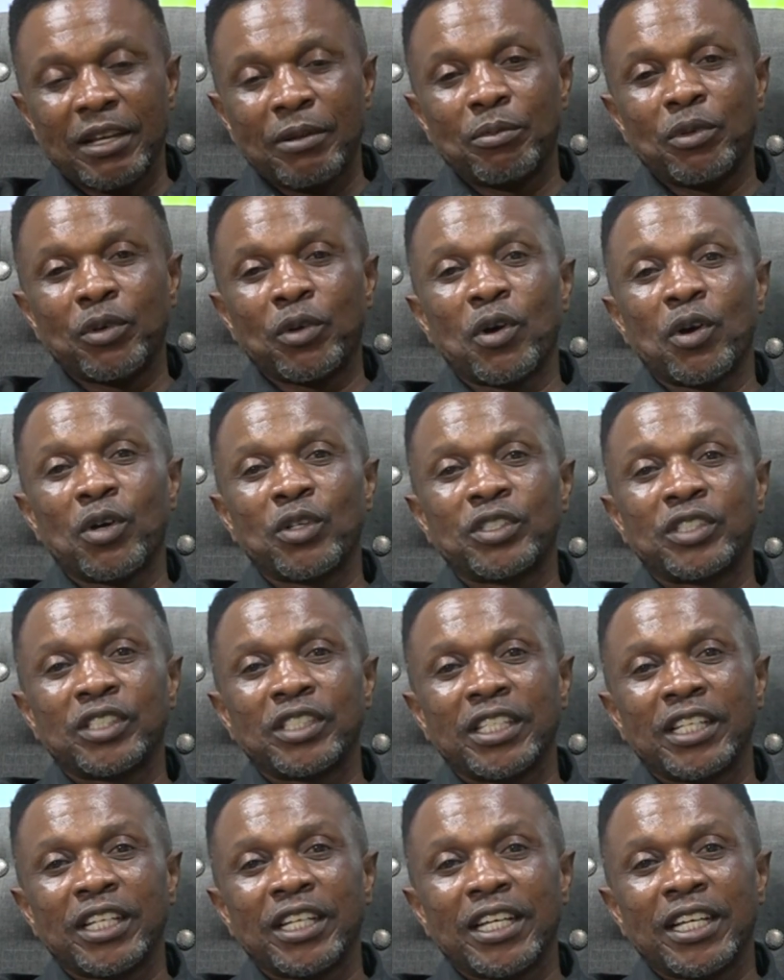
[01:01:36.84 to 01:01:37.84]
Because,
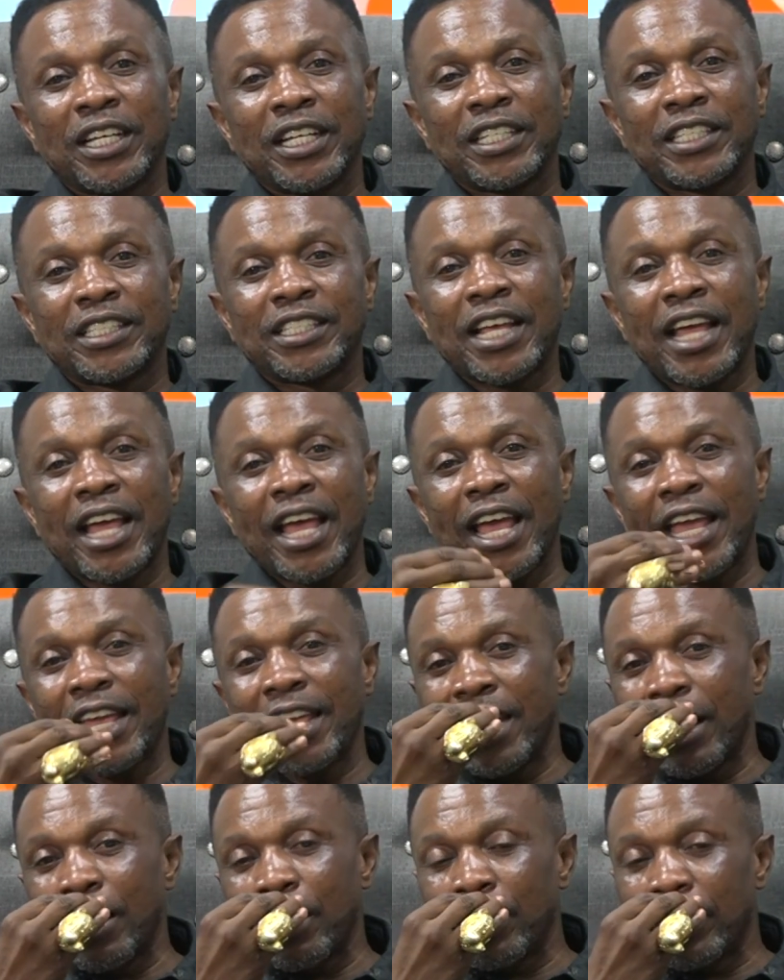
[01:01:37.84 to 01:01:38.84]
say, a
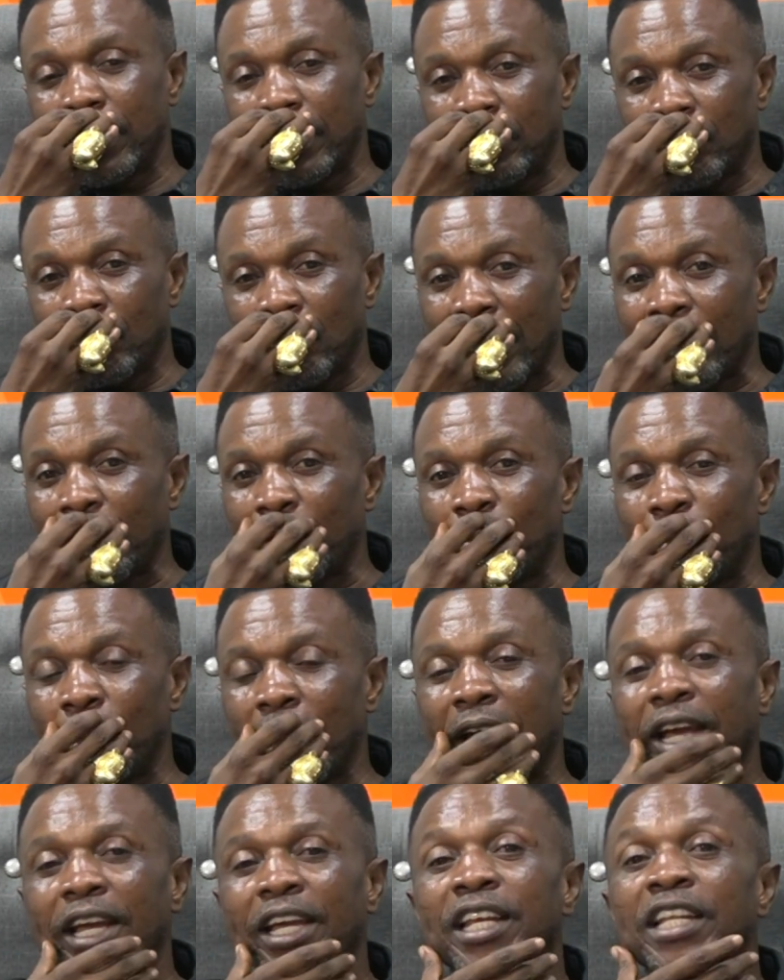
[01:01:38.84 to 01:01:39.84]
year one of
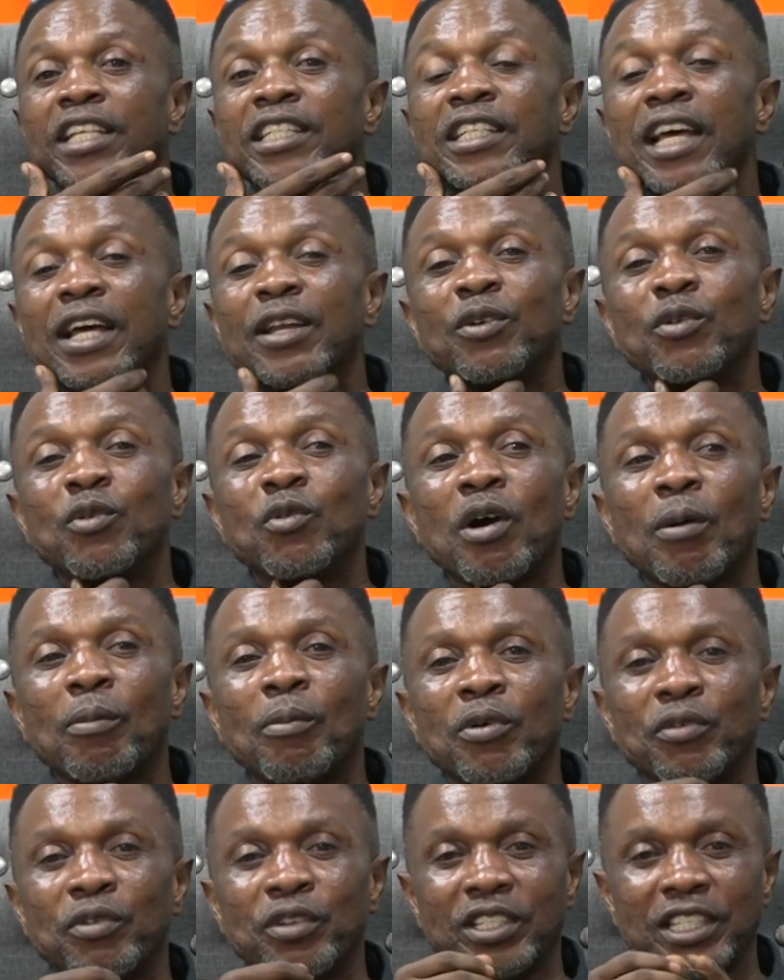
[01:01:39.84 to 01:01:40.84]
my any son go
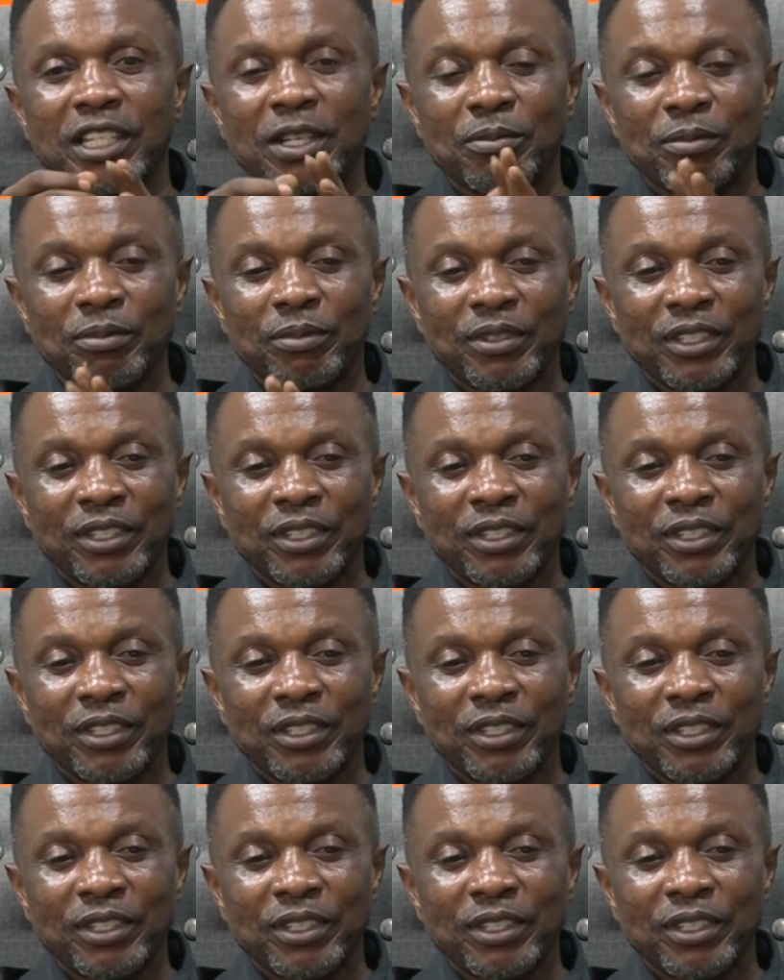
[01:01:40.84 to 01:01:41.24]
above you, same.